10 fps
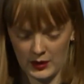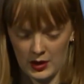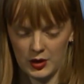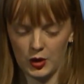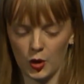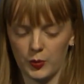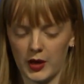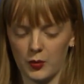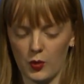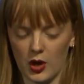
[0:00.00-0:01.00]
Nobody
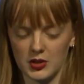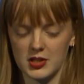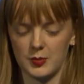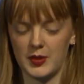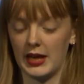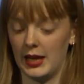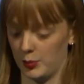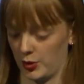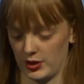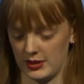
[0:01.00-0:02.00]
wants to be a
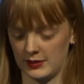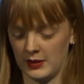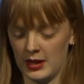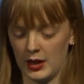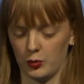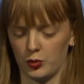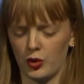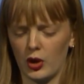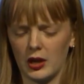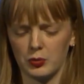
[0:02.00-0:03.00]
hypocrite.
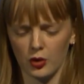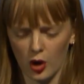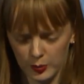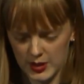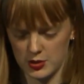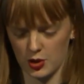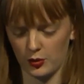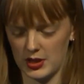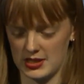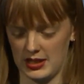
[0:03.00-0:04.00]
It would all be so
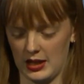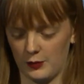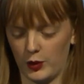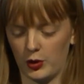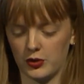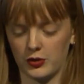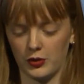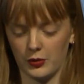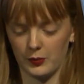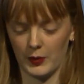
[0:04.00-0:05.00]
easy if we could
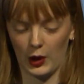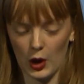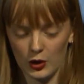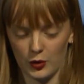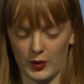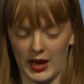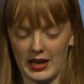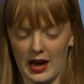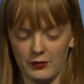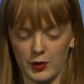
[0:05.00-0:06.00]
lock away
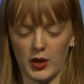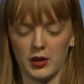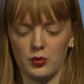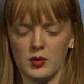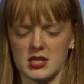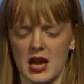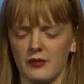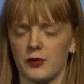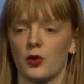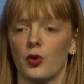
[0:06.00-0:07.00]
everyone who has
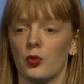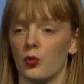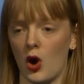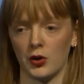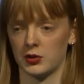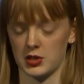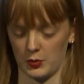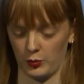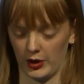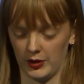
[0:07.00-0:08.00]
ever wronged
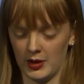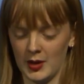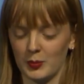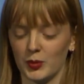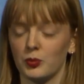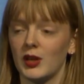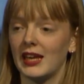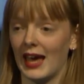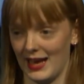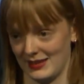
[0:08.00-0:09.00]
someone, but we
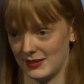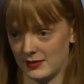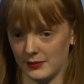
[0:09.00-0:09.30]
can't.